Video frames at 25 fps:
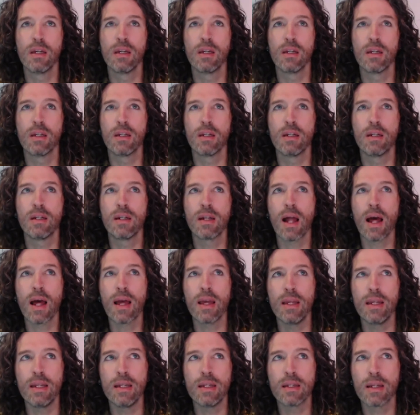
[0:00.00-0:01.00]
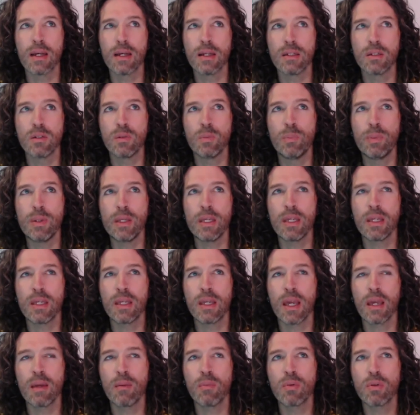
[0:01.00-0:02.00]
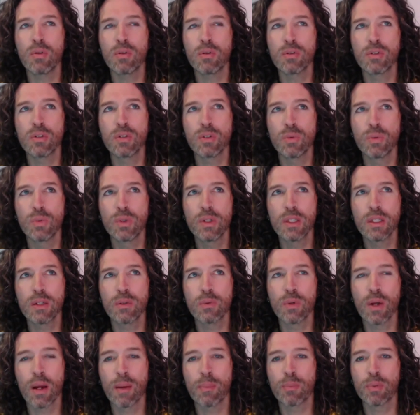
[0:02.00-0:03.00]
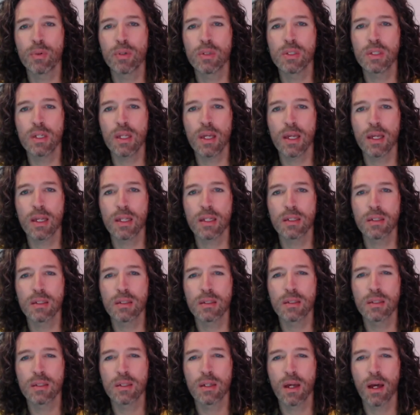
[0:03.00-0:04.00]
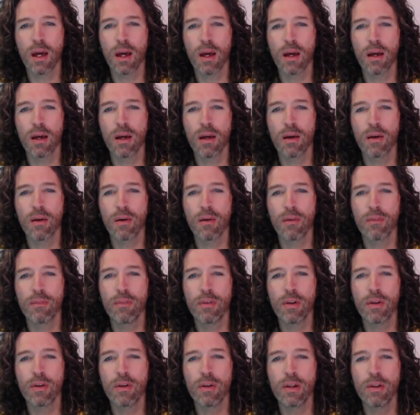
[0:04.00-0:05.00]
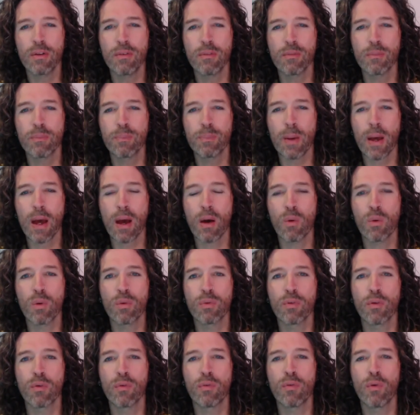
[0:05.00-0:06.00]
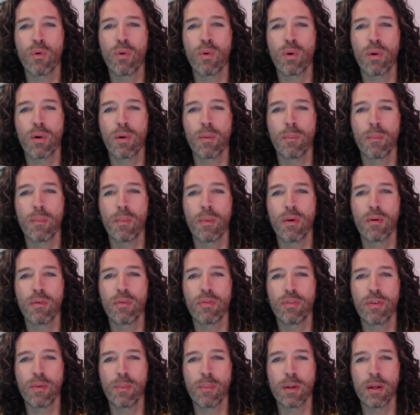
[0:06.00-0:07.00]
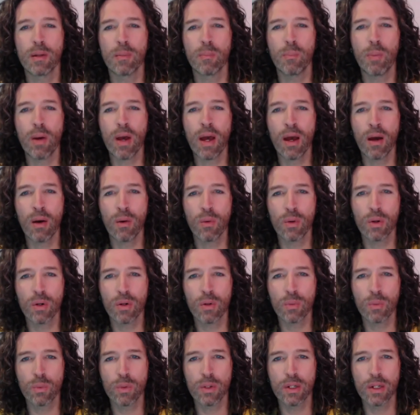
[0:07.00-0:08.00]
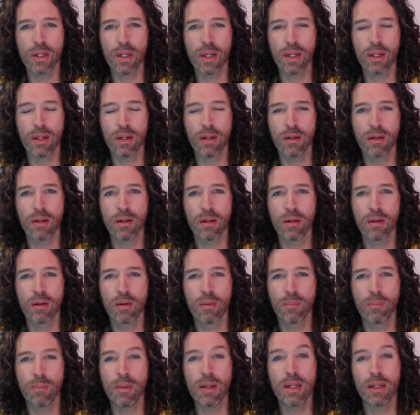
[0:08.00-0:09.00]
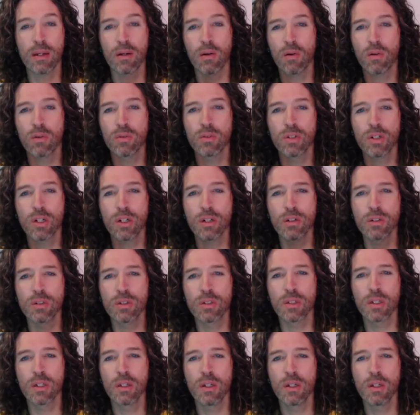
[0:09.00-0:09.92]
night as being able to really represent uh, a very powerful form of feminine power within many cultures.